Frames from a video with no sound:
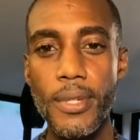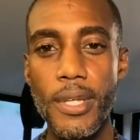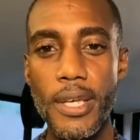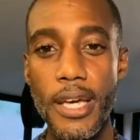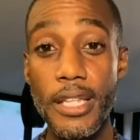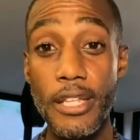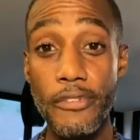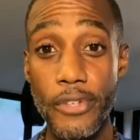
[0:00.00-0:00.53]

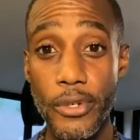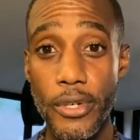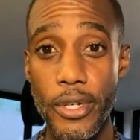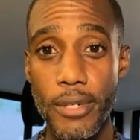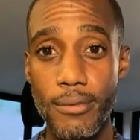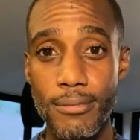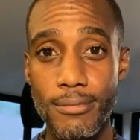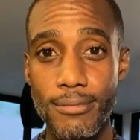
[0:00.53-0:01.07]
and they feel
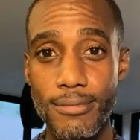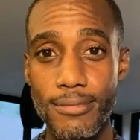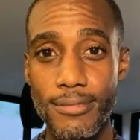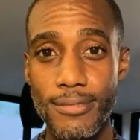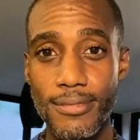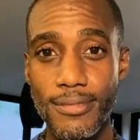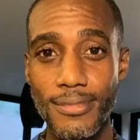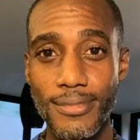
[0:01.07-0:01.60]
good.
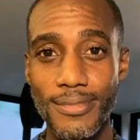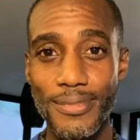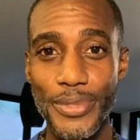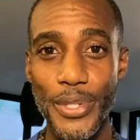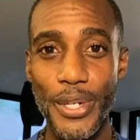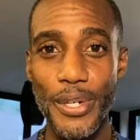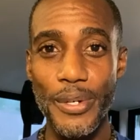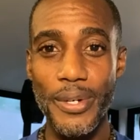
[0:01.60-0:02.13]

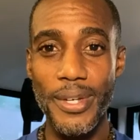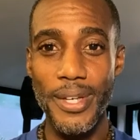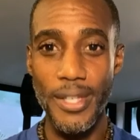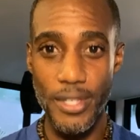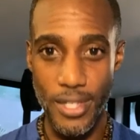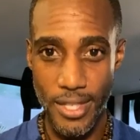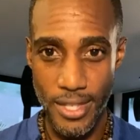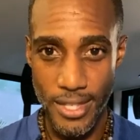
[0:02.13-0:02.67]
You know,
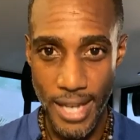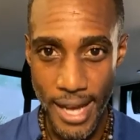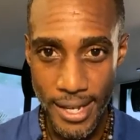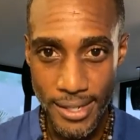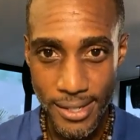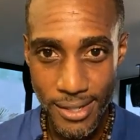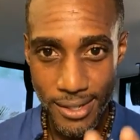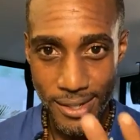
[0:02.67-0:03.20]
see these
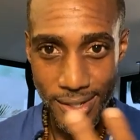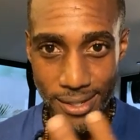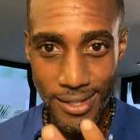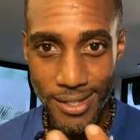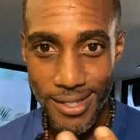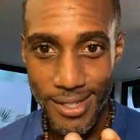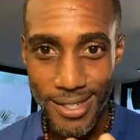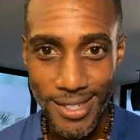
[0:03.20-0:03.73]
eyes,
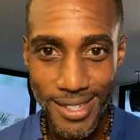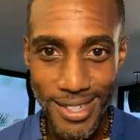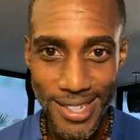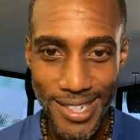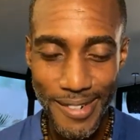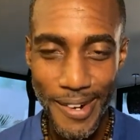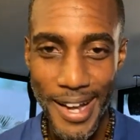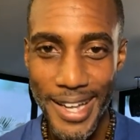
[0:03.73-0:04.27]

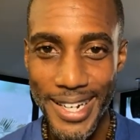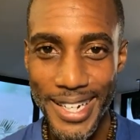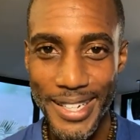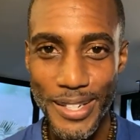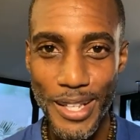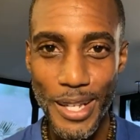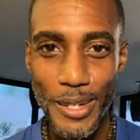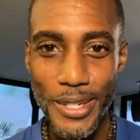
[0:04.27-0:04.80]
right? Do
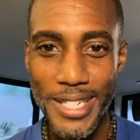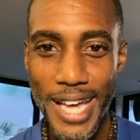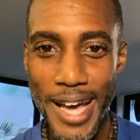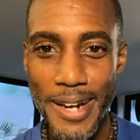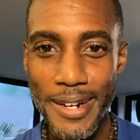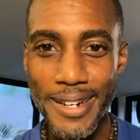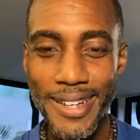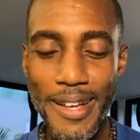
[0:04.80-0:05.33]
they look
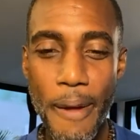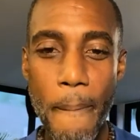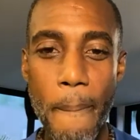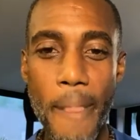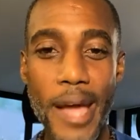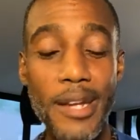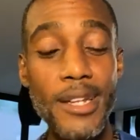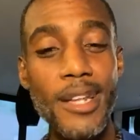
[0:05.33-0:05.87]
tired?
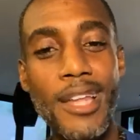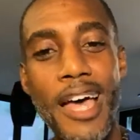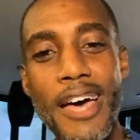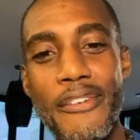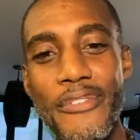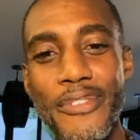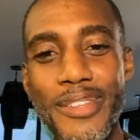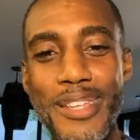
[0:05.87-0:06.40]
I did a
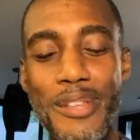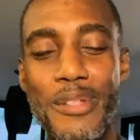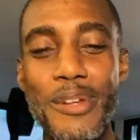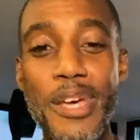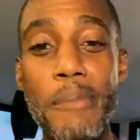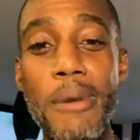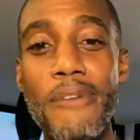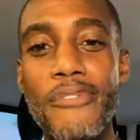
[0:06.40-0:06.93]
live the other day,
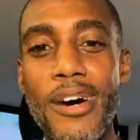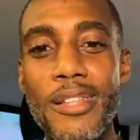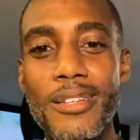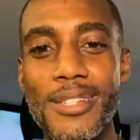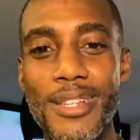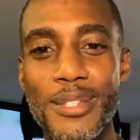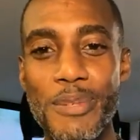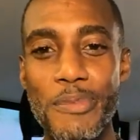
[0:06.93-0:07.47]
and my father
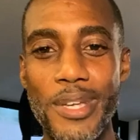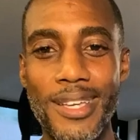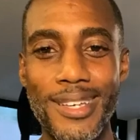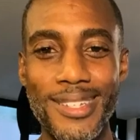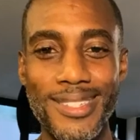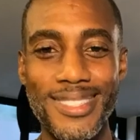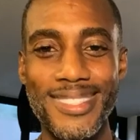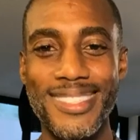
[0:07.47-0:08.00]
said to me,
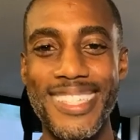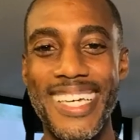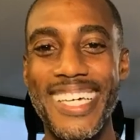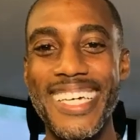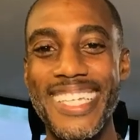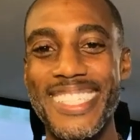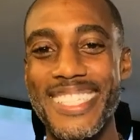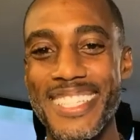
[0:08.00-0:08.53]

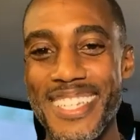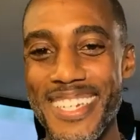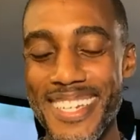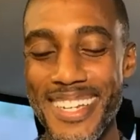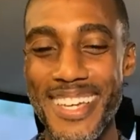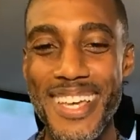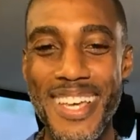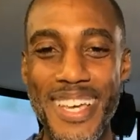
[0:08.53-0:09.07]
"This
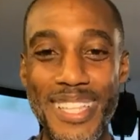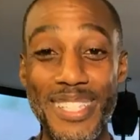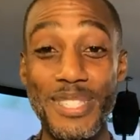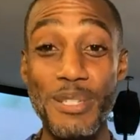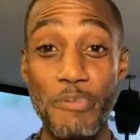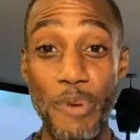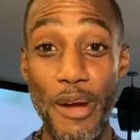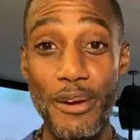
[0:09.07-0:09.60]
is
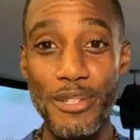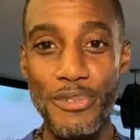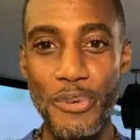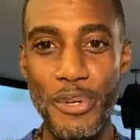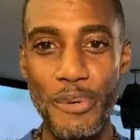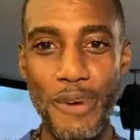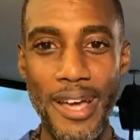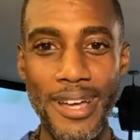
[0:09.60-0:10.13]
parents for
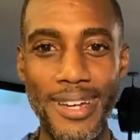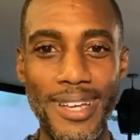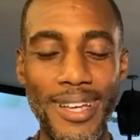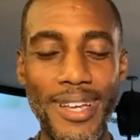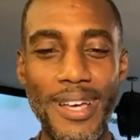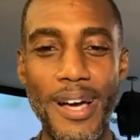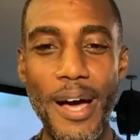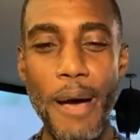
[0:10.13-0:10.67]
you, right?"
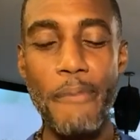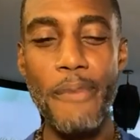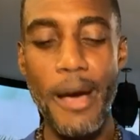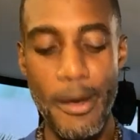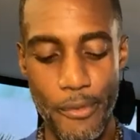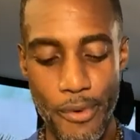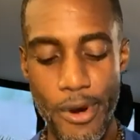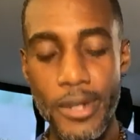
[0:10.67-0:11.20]

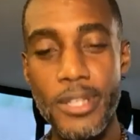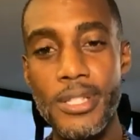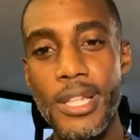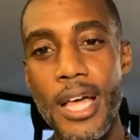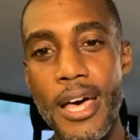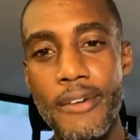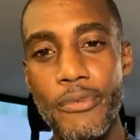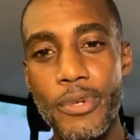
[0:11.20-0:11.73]
We're on this
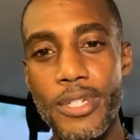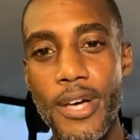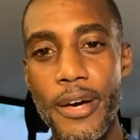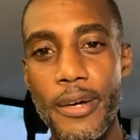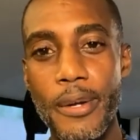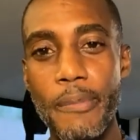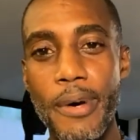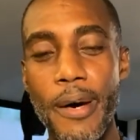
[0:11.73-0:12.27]
live. We're
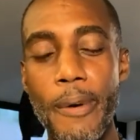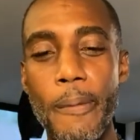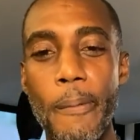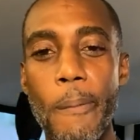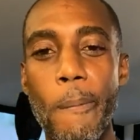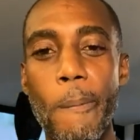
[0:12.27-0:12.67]
talking about